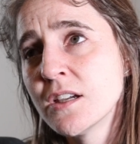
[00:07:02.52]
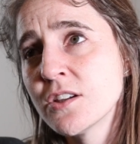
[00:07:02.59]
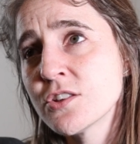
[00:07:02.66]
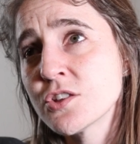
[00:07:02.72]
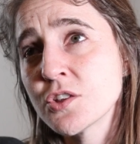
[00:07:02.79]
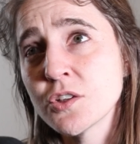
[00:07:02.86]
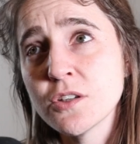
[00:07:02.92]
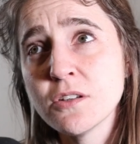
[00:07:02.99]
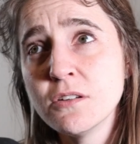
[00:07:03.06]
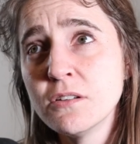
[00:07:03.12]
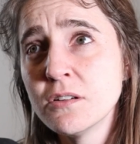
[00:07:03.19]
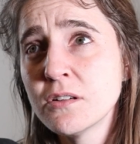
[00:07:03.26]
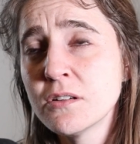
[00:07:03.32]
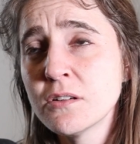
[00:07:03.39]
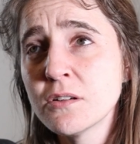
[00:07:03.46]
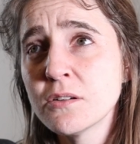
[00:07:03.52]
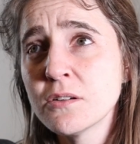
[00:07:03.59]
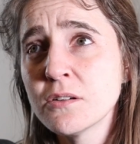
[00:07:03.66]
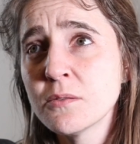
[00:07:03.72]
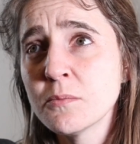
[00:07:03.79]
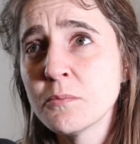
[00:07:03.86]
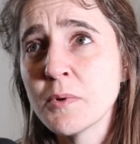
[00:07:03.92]
should
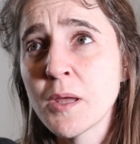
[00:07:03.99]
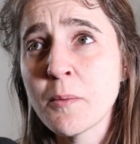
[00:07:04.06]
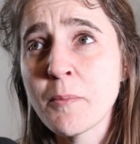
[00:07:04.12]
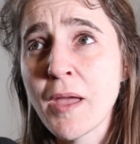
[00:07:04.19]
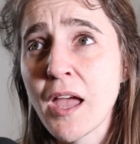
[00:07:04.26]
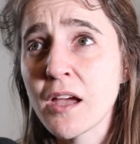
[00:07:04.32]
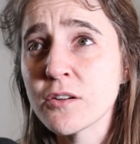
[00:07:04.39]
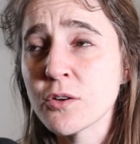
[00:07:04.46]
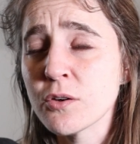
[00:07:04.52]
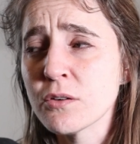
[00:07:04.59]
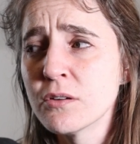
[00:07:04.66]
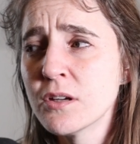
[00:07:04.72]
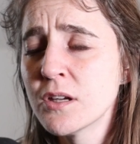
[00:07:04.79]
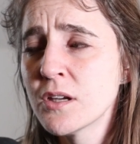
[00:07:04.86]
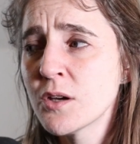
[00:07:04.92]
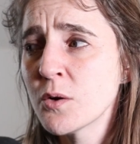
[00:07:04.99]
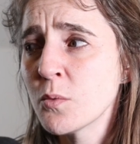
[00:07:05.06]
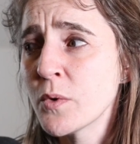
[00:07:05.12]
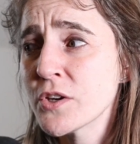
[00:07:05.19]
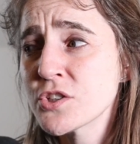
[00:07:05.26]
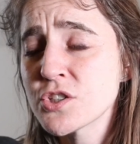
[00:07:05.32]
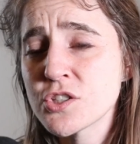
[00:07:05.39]
be a man or
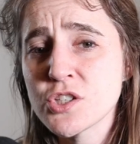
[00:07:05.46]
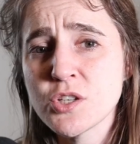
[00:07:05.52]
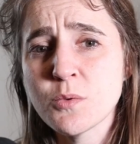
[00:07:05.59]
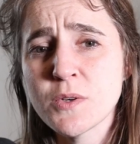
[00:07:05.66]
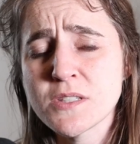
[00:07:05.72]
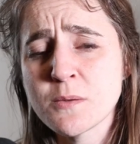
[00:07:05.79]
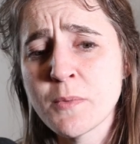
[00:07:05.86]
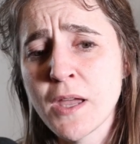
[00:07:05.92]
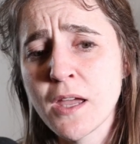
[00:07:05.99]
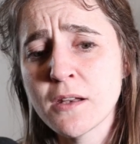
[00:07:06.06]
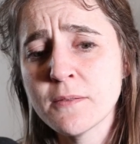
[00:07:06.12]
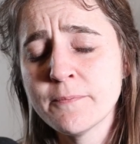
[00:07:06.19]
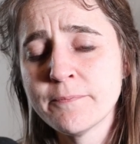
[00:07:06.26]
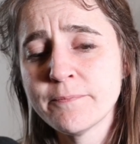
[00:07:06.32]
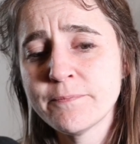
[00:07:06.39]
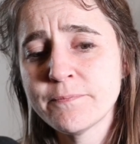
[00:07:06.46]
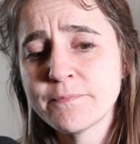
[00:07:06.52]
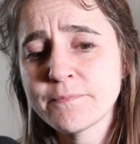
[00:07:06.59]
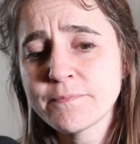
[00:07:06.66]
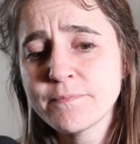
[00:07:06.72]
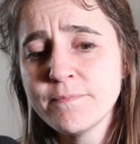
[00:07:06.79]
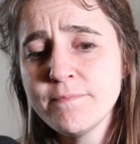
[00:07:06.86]
wished she was a man
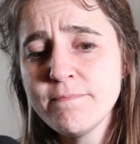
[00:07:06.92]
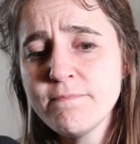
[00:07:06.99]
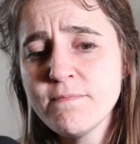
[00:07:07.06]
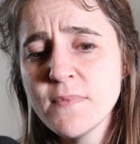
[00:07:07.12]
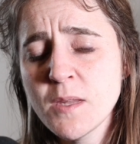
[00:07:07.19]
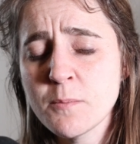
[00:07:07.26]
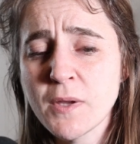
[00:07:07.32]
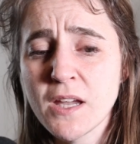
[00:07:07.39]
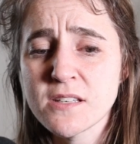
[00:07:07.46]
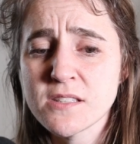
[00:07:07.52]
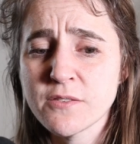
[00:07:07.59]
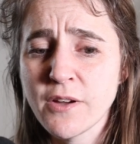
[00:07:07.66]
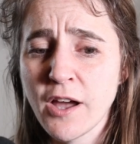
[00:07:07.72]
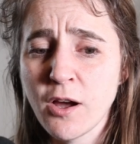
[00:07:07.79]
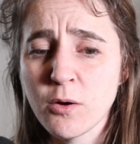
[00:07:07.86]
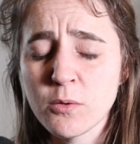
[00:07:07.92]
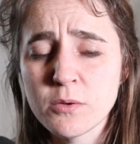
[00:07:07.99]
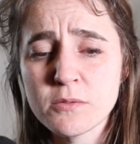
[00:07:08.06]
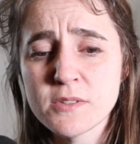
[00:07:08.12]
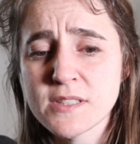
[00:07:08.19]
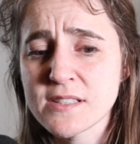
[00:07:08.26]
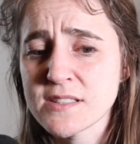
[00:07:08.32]
because of how
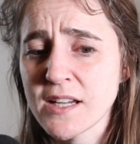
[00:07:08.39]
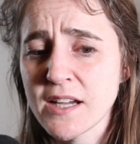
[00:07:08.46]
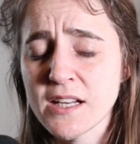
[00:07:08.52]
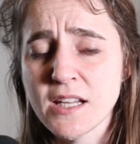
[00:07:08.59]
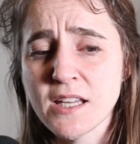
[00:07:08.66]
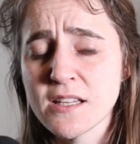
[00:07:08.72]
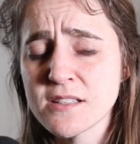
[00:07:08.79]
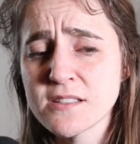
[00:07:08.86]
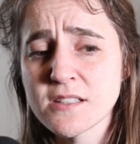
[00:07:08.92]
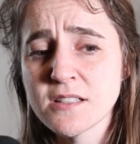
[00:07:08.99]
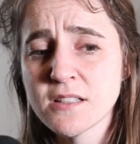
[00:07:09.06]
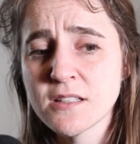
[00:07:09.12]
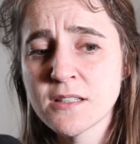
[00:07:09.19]
society is.